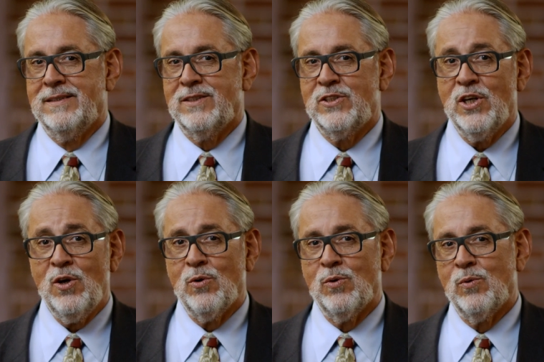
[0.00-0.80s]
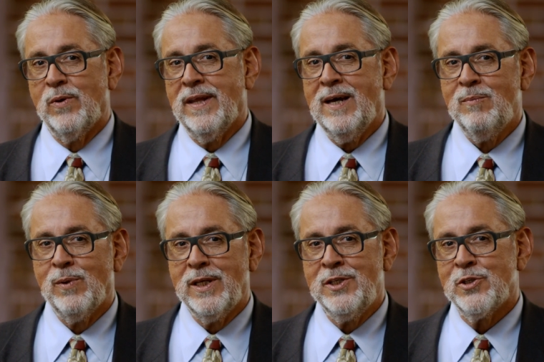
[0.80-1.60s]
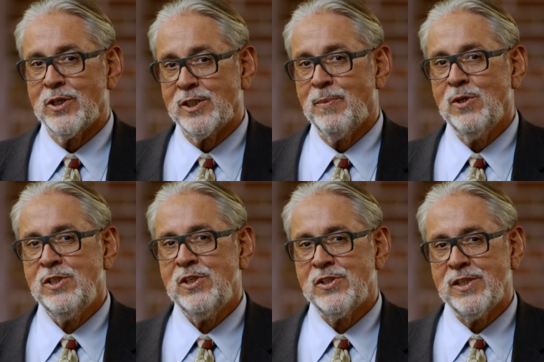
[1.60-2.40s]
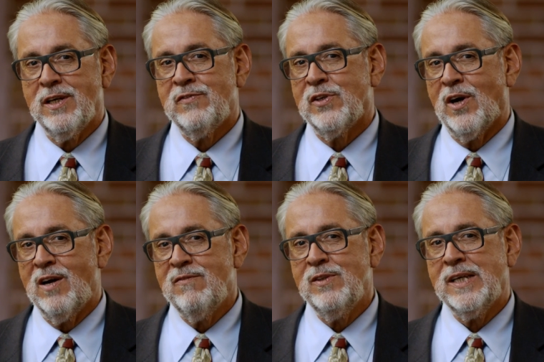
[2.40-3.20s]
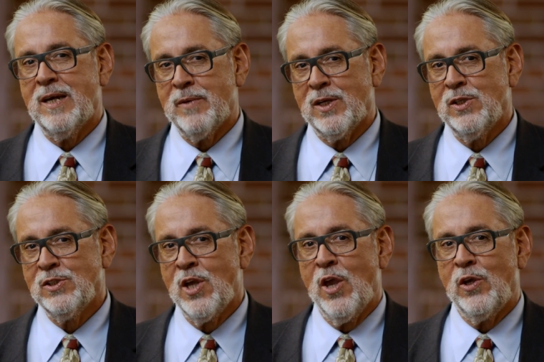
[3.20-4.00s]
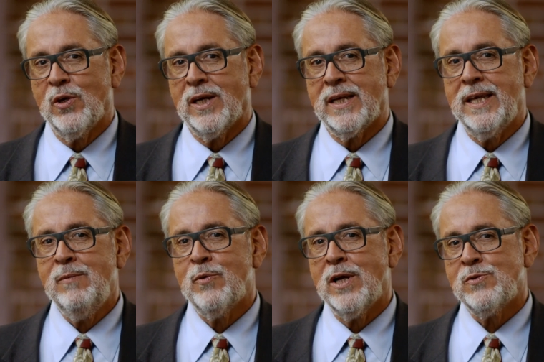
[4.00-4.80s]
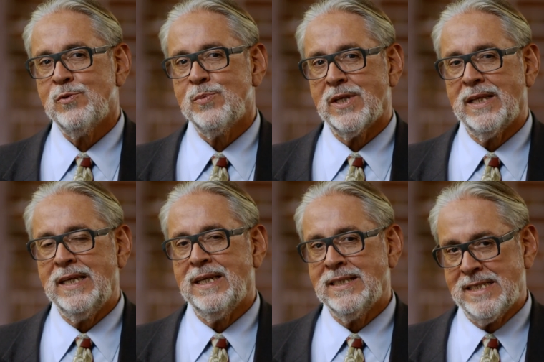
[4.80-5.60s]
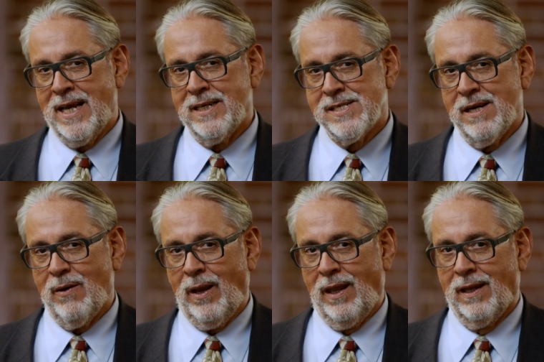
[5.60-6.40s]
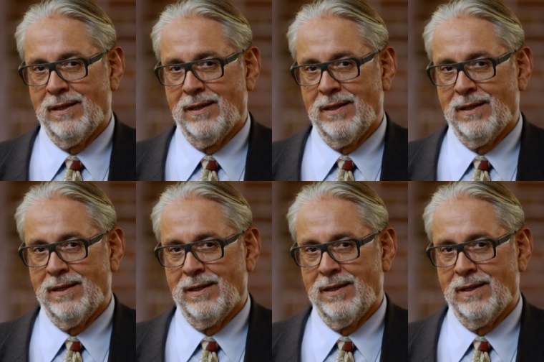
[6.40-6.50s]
So, without bleach or exposing yourself to harmful chemicals, you can keep restrooms clean and sanitary.